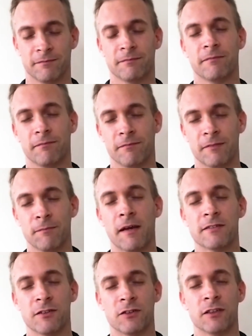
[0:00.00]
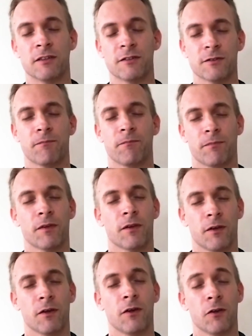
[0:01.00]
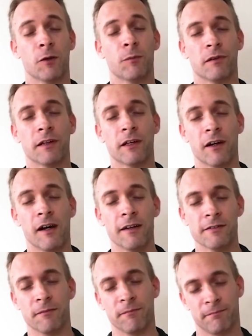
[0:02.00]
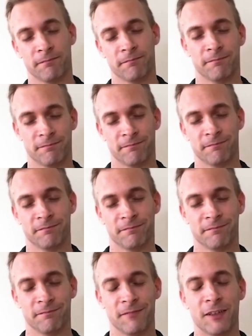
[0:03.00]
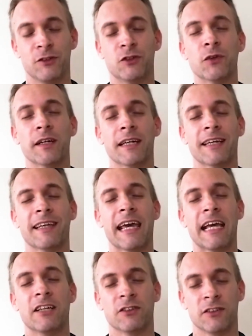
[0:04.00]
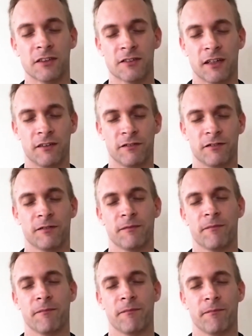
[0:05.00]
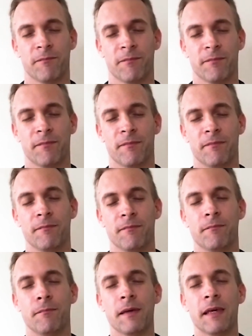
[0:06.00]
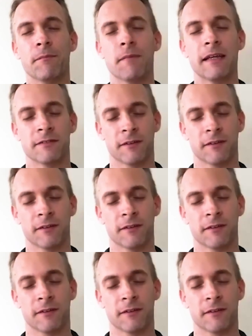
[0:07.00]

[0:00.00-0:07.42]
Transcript: The message is, you're pretty awesome. Enjoy, engage in yourself. Be amazing.